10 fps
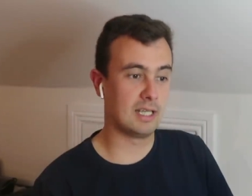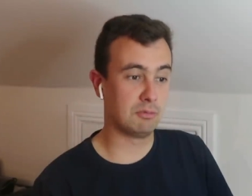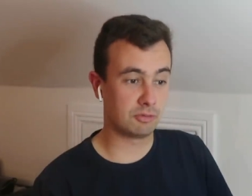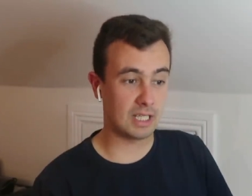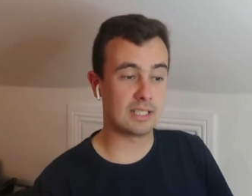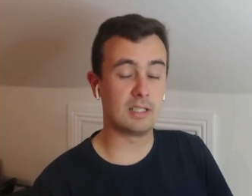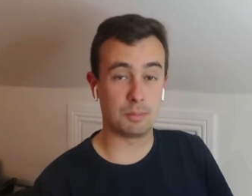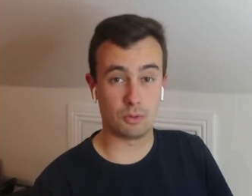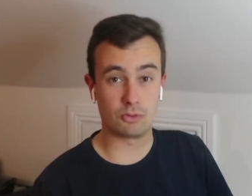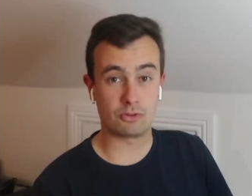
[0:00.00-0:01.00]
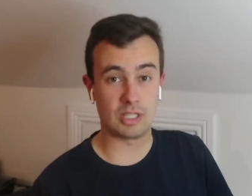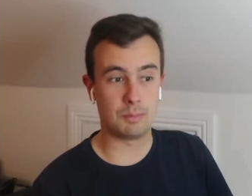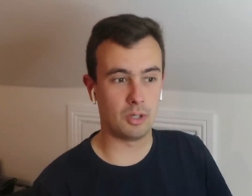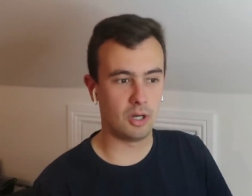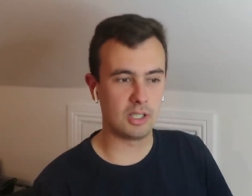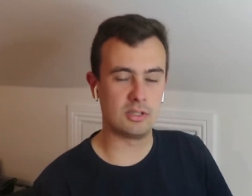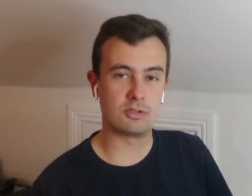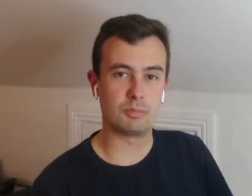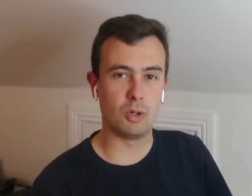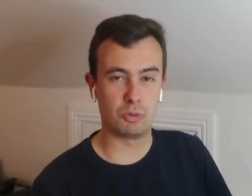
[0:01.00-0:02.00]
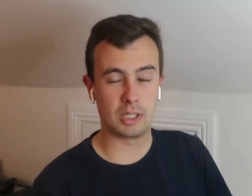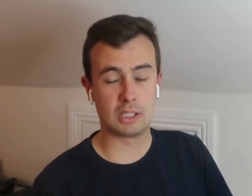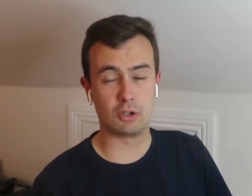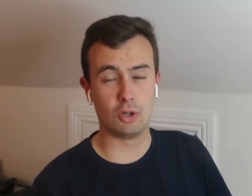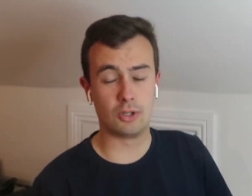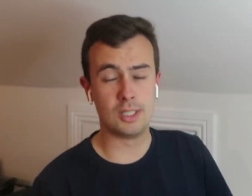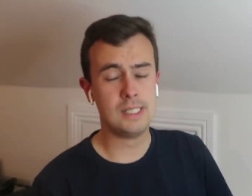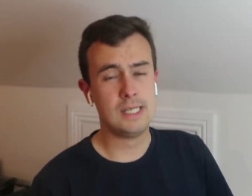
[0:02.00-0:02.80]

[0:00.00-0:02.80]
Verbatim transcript: Uh, he was second in the Porterstown behind Smoking Gun.